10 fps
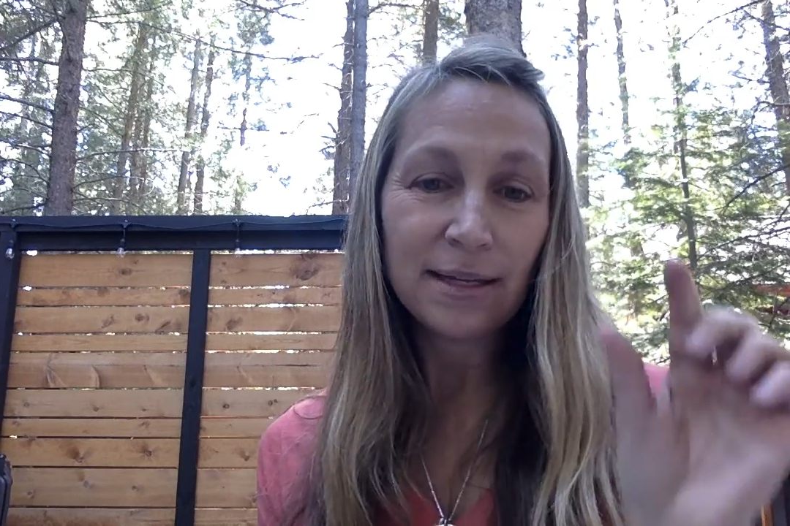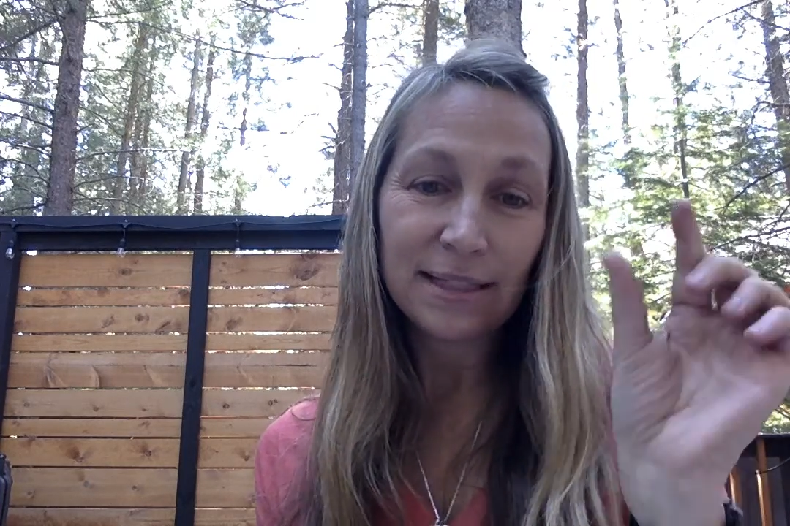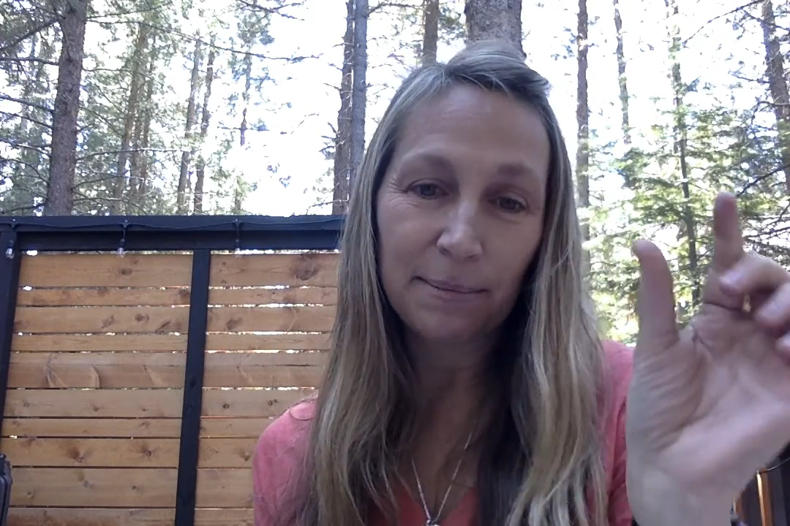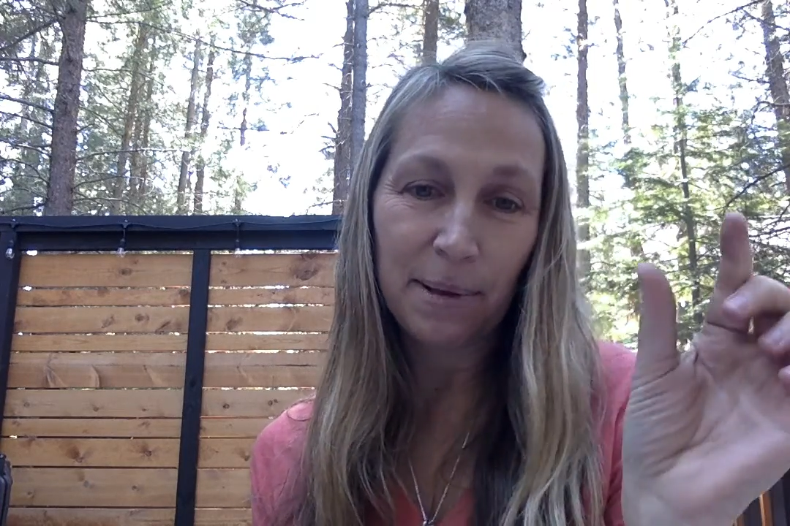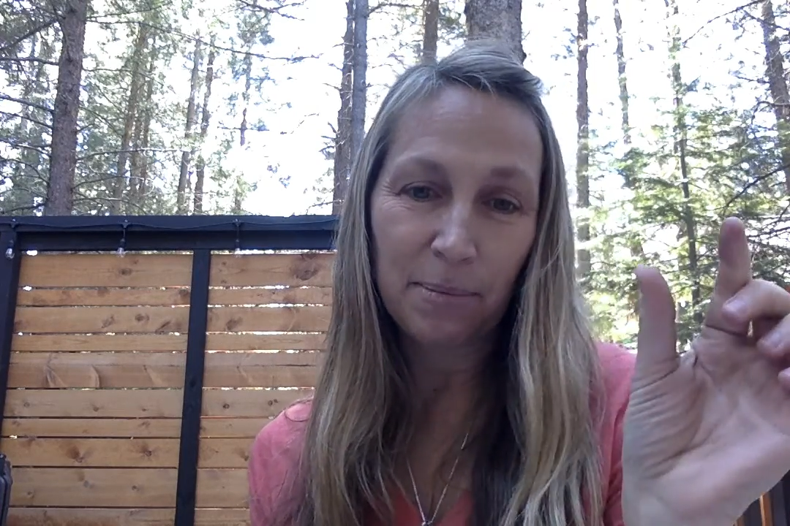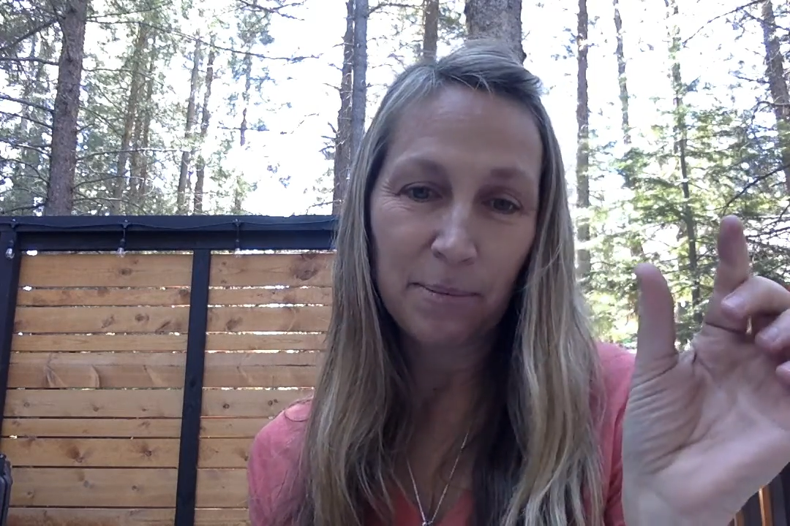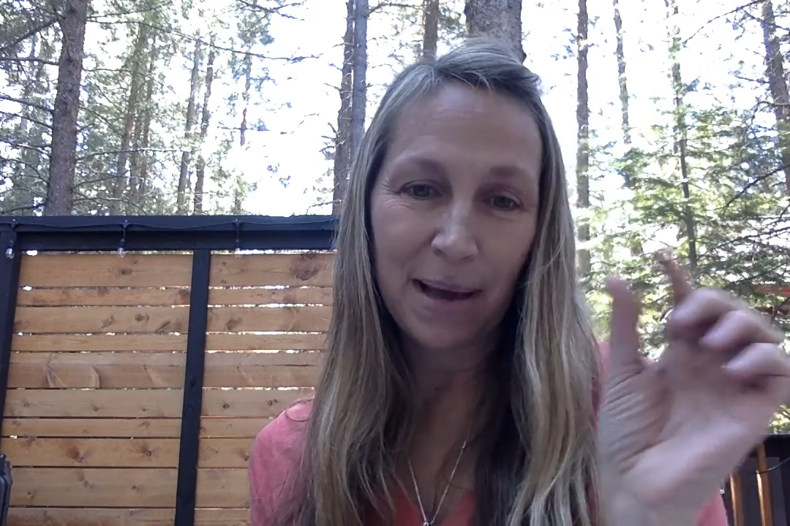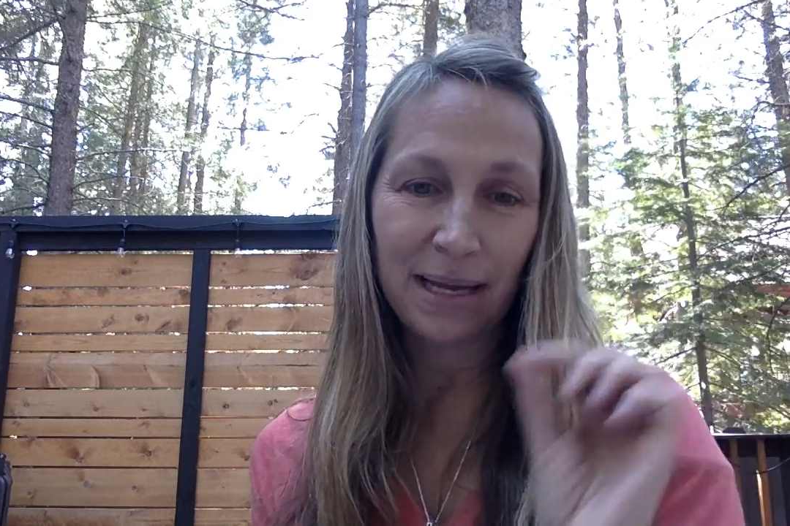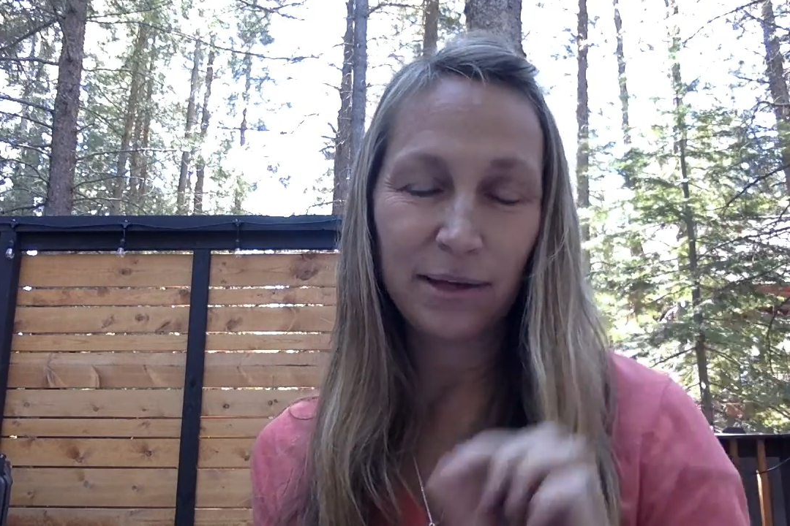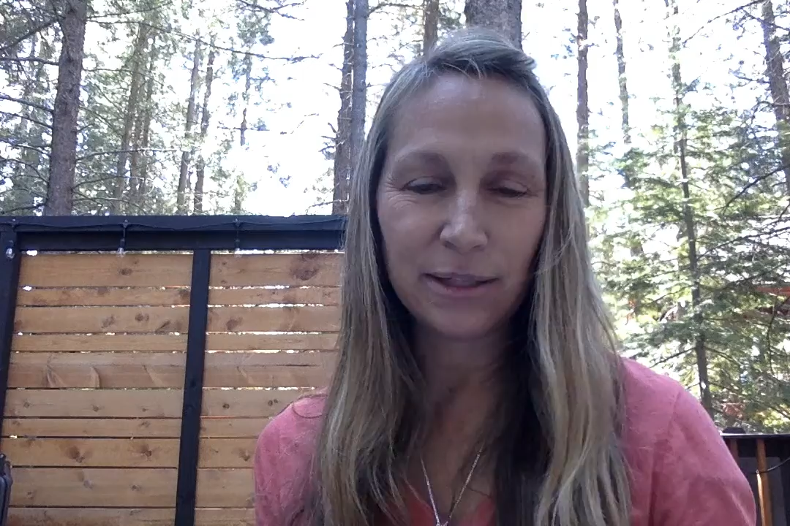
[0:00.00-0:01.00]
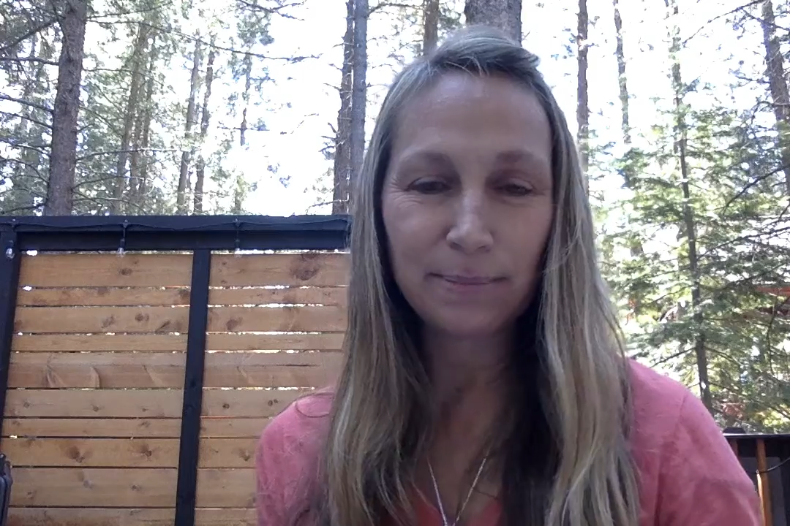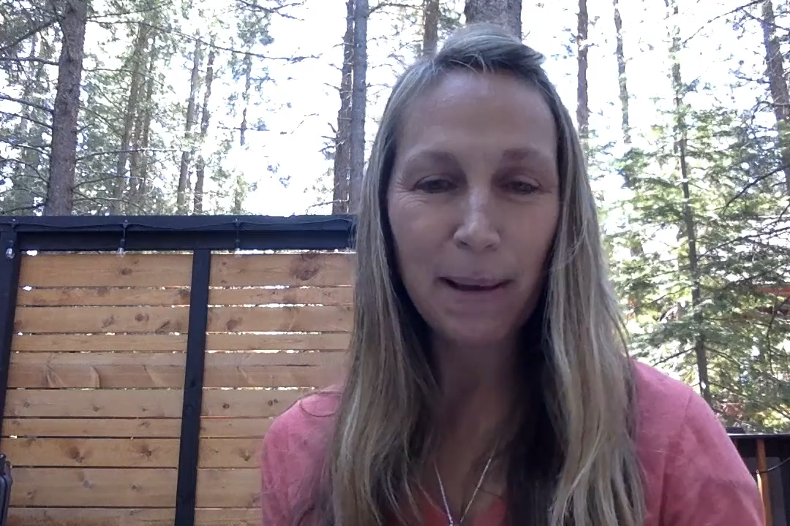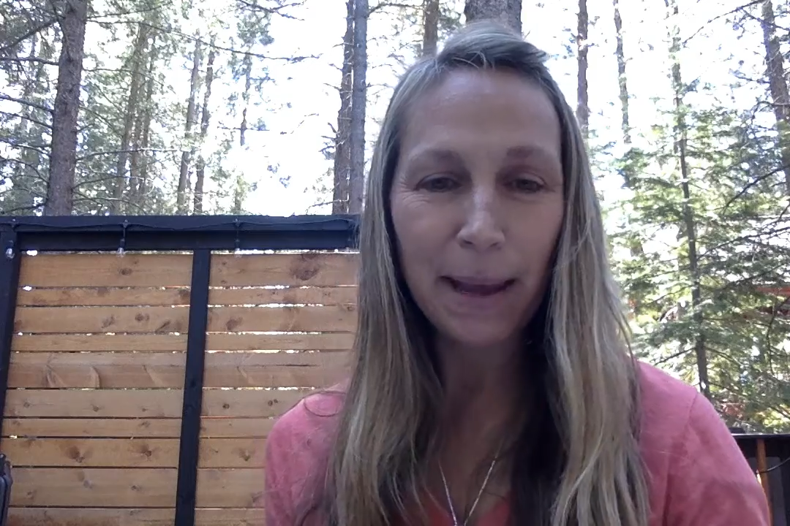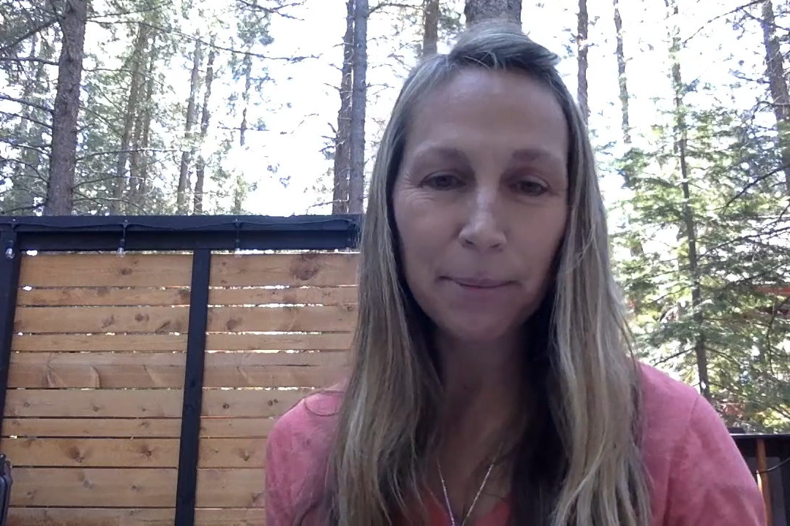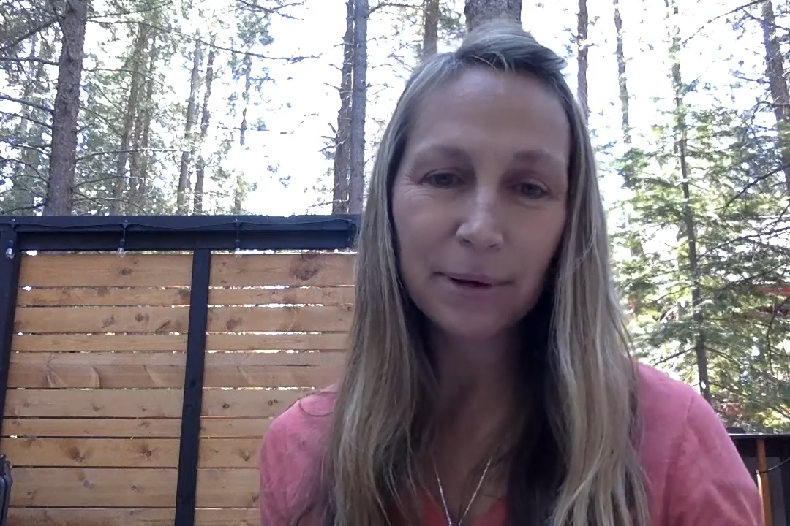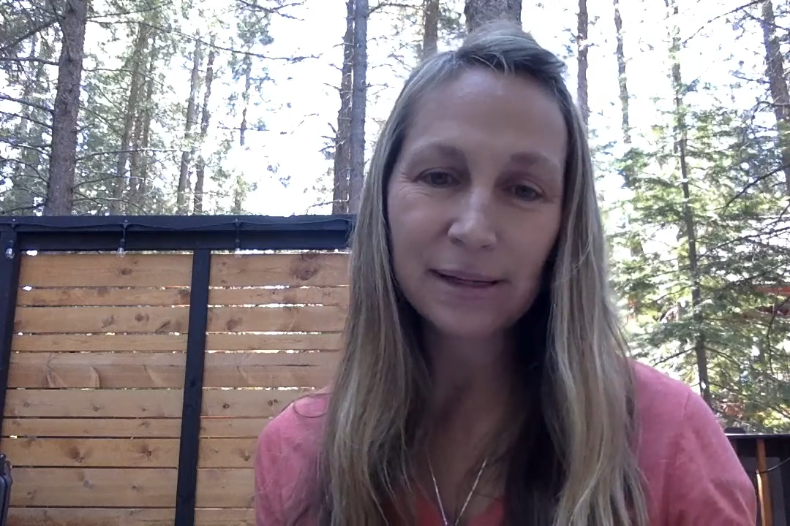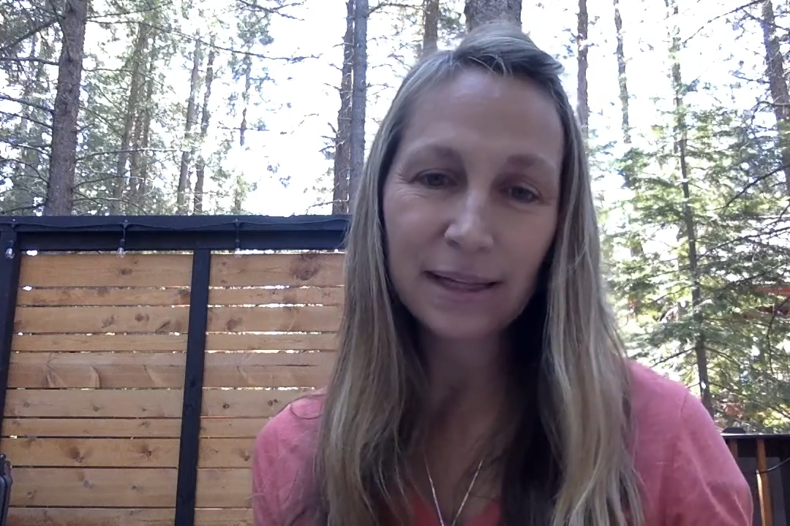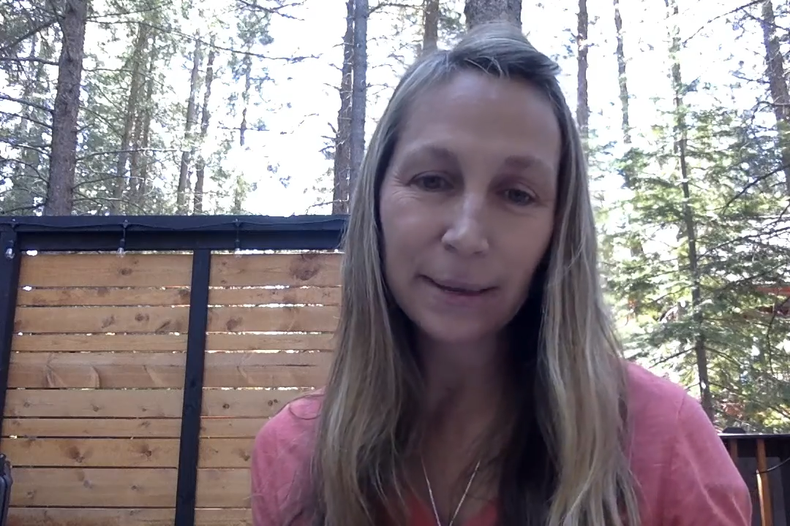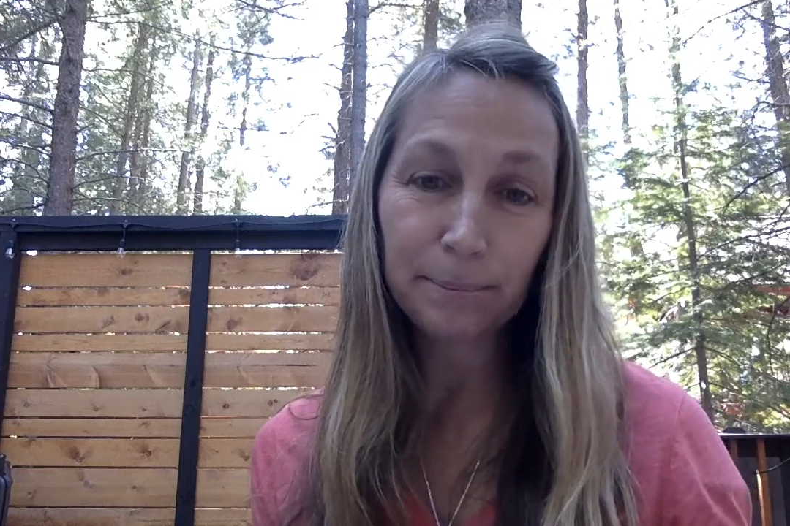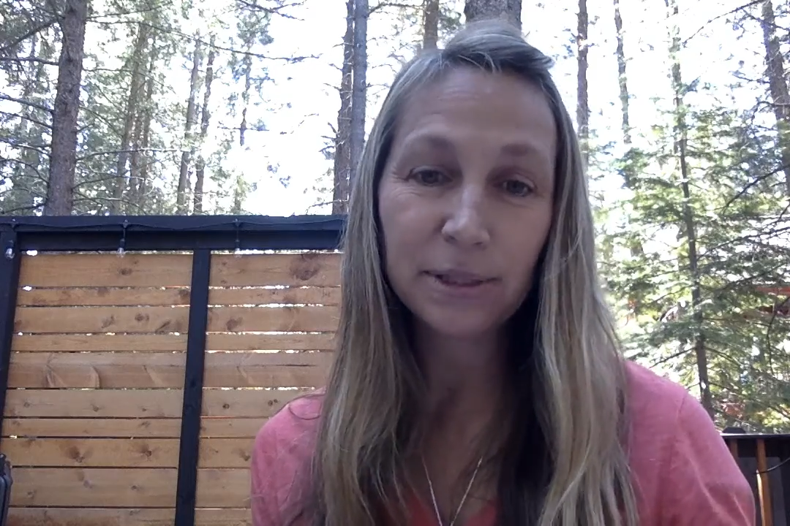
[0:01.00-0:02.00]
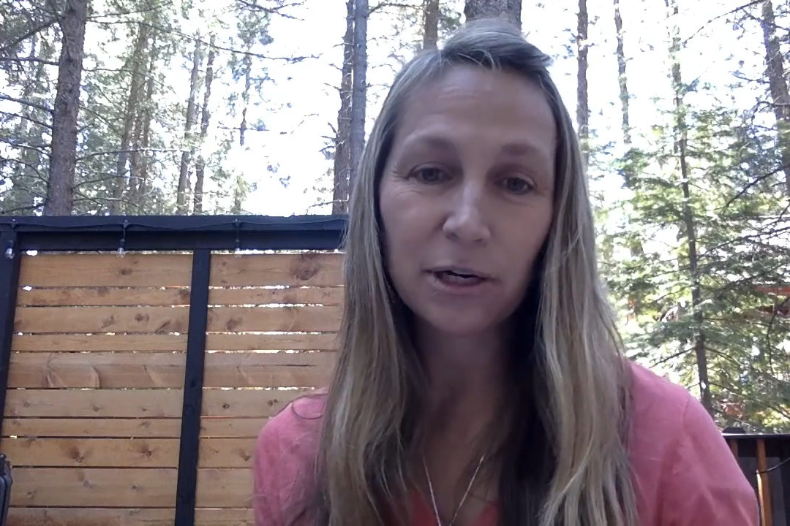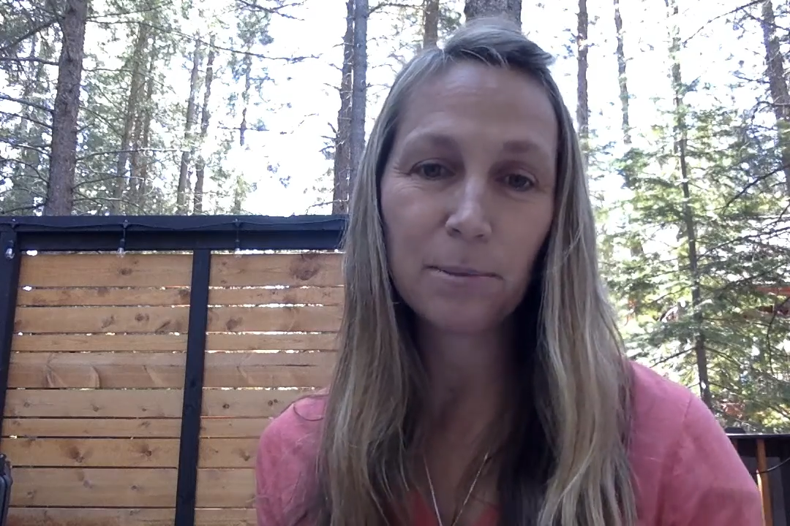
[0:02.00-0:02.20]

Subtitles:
Some people might use paper clips